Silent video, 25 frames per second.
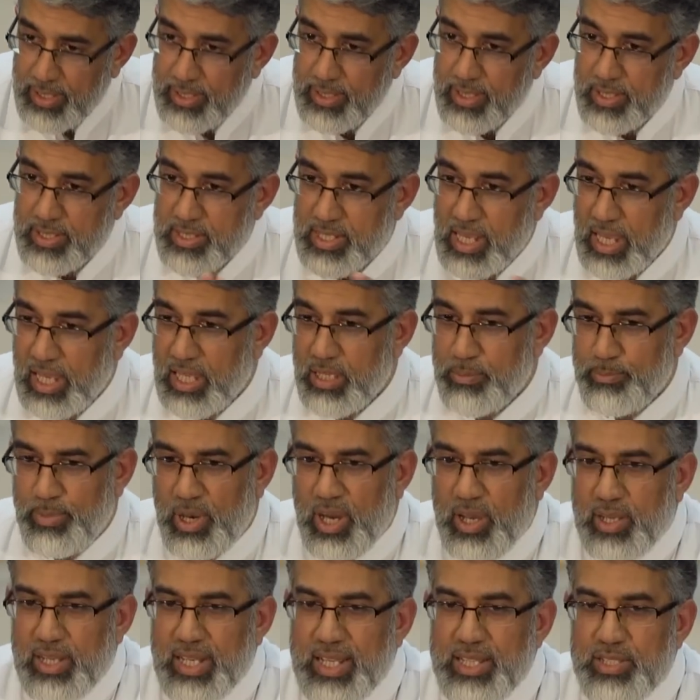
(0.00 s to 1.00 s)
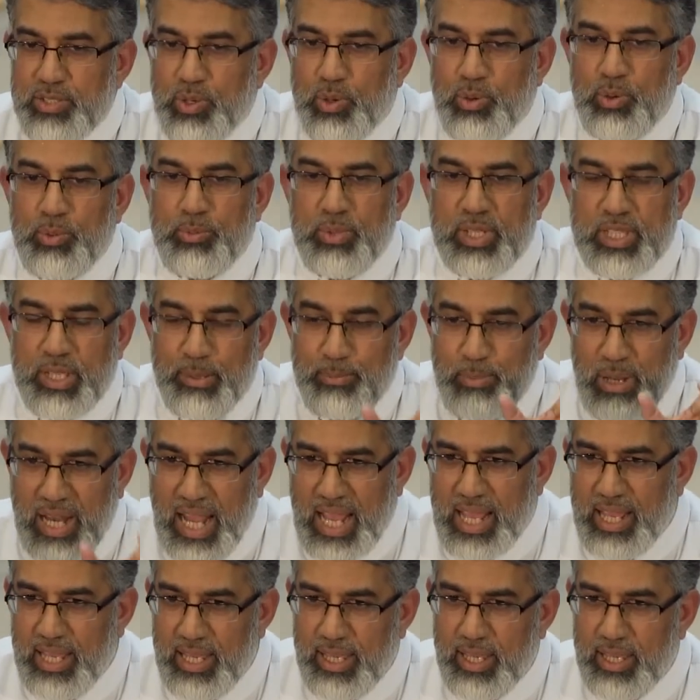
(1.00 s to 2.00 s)
the second part is the
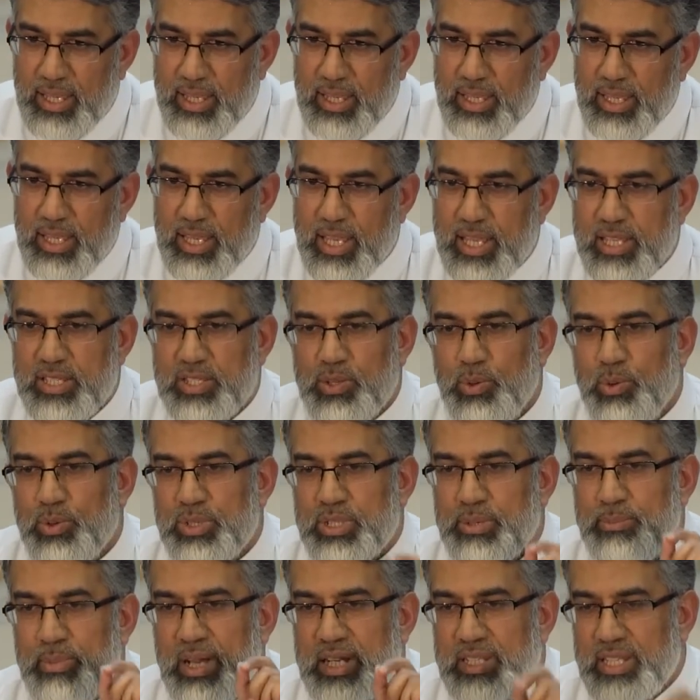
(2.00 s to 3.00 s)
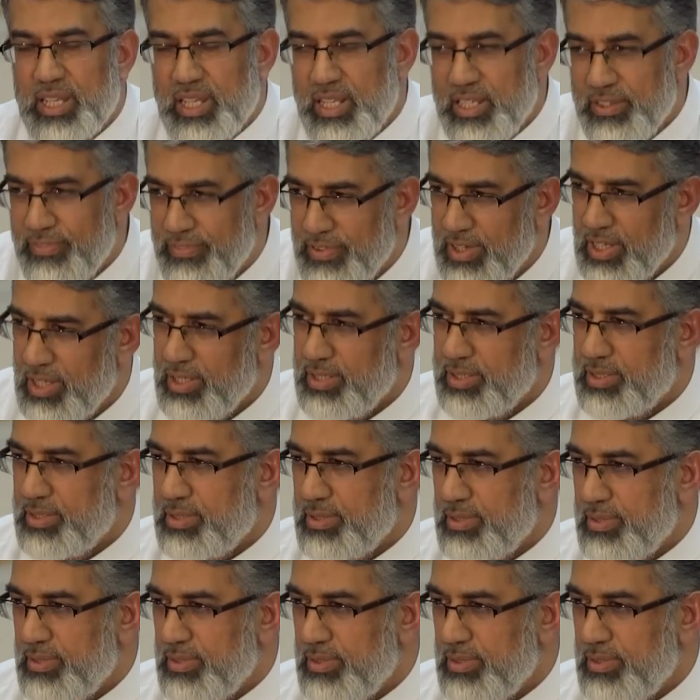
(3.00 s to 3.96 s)
blank is automatically filled.